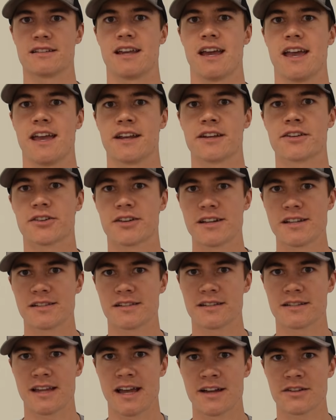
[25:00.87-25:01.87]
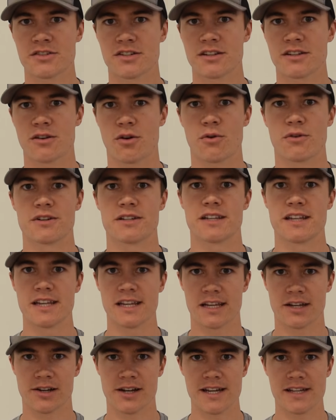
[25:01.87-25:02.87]
to increase the tension or
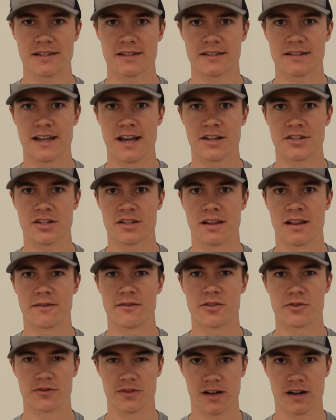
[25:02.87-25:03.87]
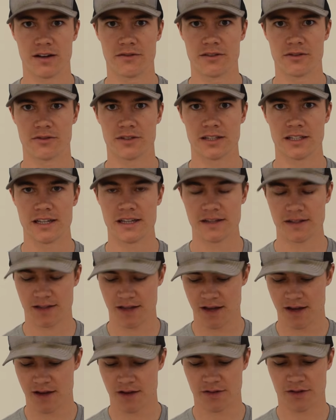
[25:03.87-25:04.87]
decrease the tension of the
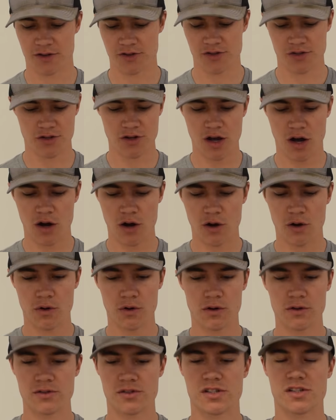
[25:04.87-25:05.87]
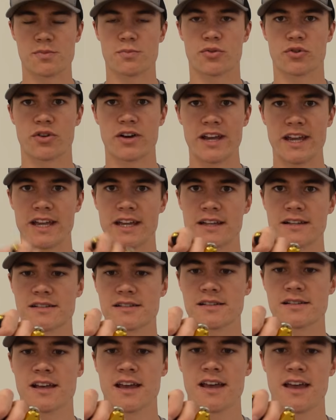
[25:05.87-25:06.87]
release. There's no
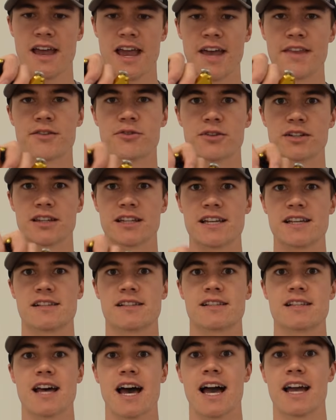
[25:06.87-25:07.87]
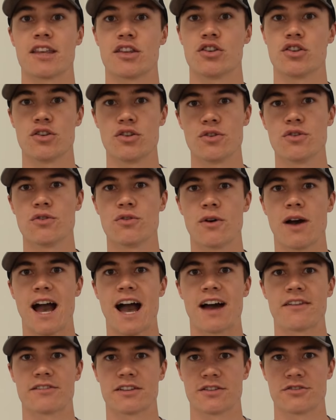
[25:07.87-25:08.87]
springs in the release that you
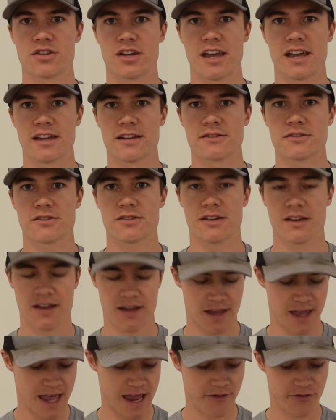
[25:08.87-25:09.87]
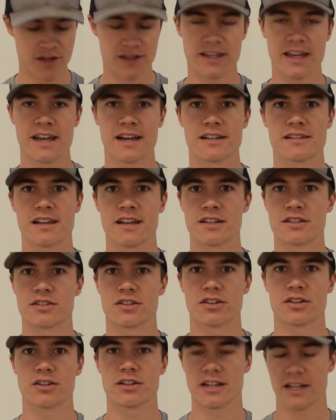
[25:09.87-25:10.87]
have to change. Everything's
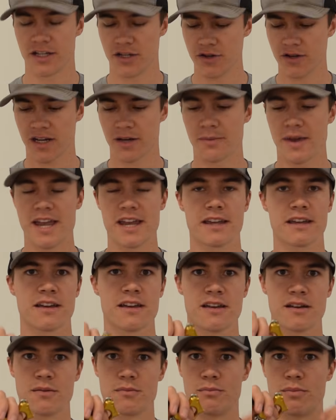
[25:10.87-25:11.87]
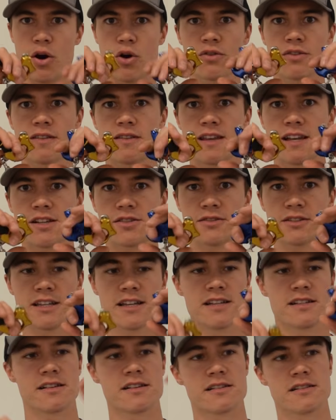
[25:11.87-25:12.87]
internal, and you can make both of these
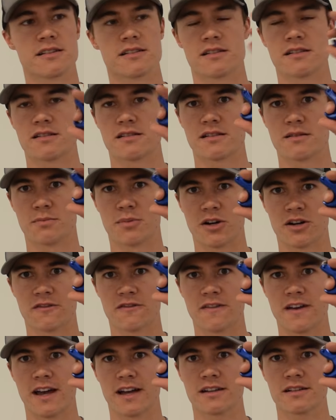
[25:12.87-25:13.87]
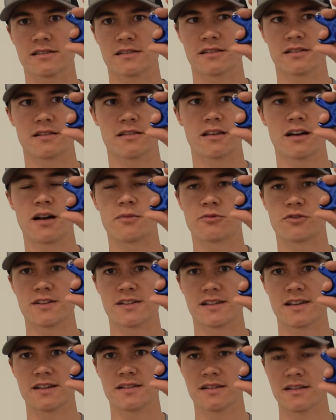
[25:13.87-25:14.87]
releases. This is the Perfex thumb
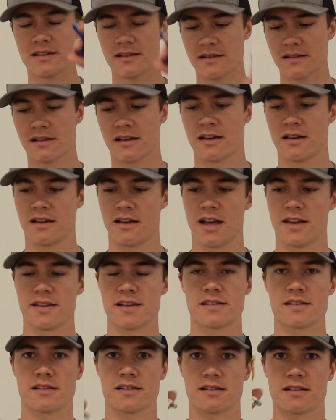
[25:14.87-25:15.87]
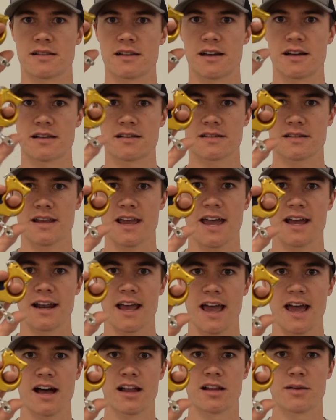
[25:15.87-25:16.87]
resistance, and this is the
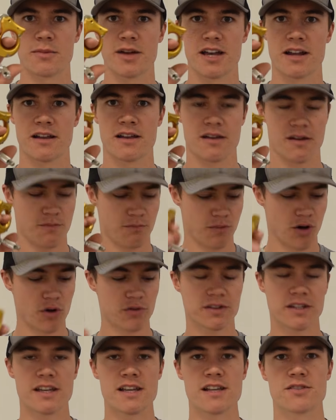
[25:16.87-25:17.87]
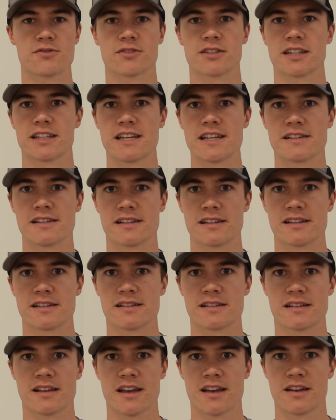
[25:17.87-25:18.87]
stand element. Both these
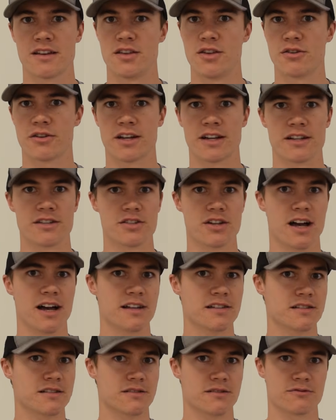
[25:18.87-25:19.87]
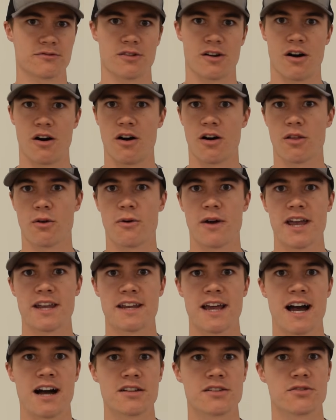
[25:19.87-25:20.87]
releases you can adjust all the way
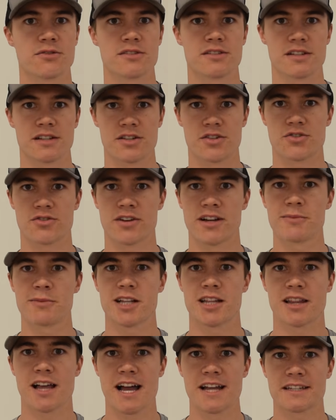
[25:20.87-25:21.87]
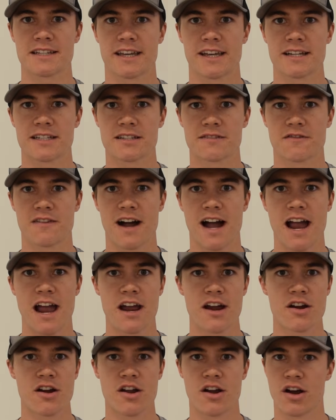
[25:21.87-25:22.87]
down so it's extremely light to get it to
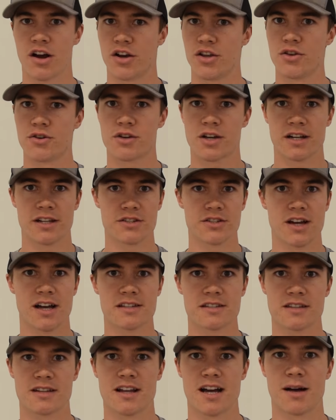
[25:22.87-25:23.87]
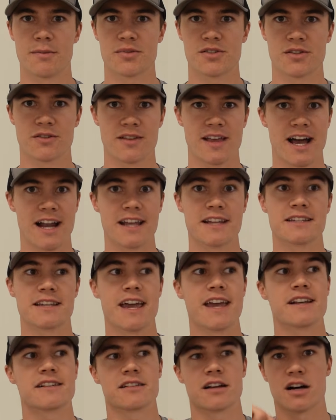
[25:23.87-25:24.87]
fire, or you can adjust it up so that it
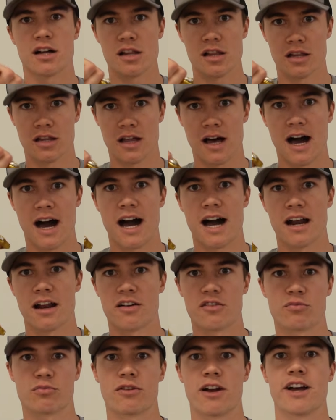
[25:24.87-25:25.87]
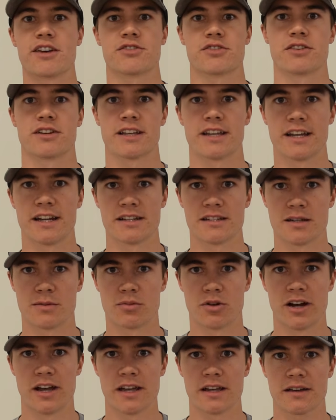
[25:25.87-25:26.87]
takes a lot of pressure to get it to
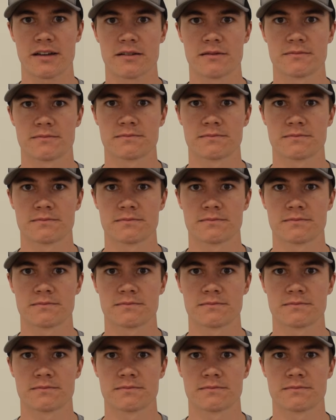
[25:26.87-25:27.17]
break.